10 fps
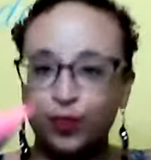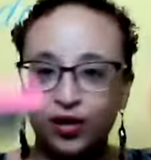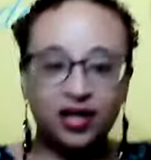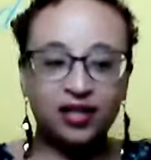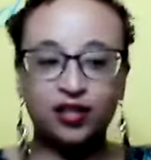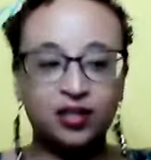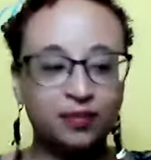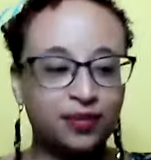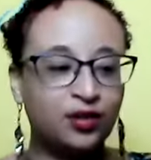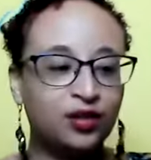put it on your
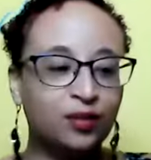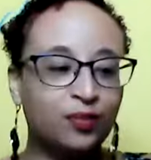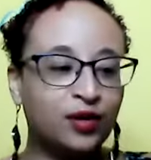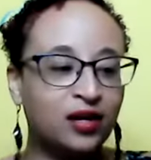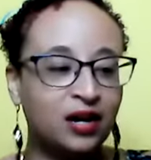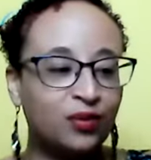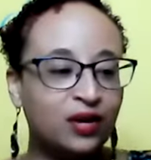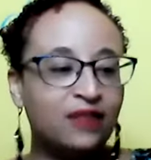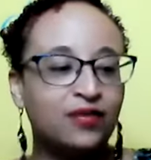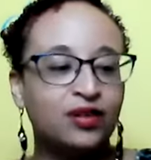computer, put it on
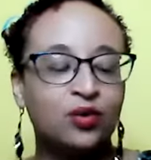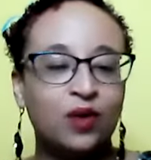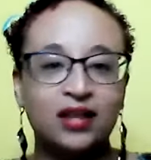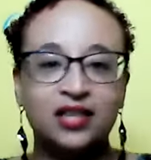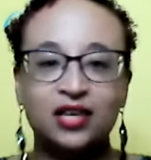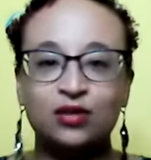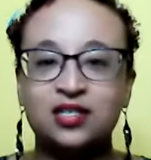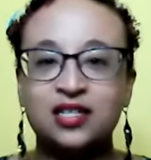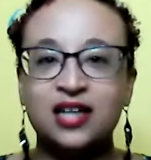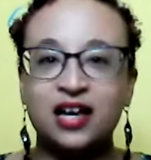whatever you want that you
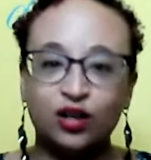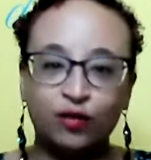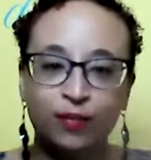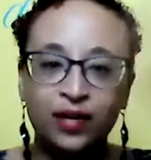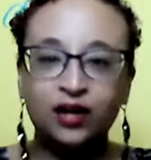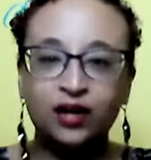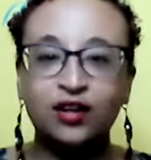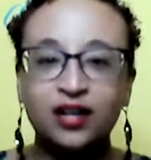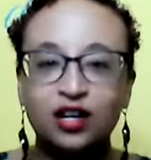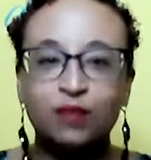see on your
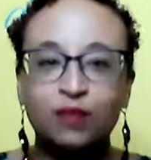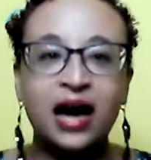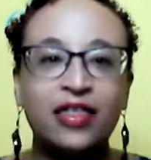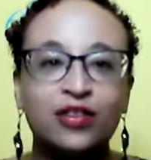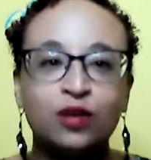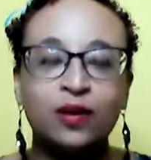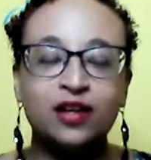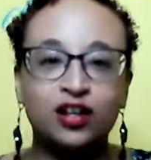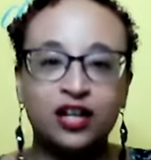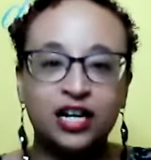mirror, in your bathroom,
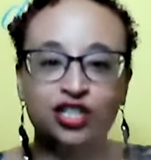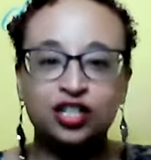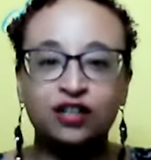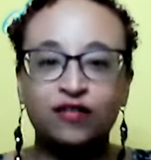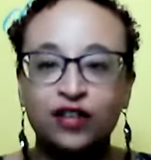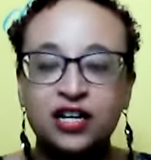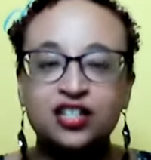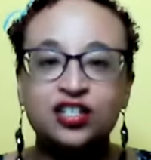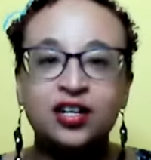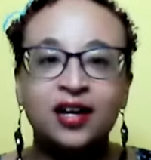on your kitchen
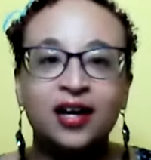fridge.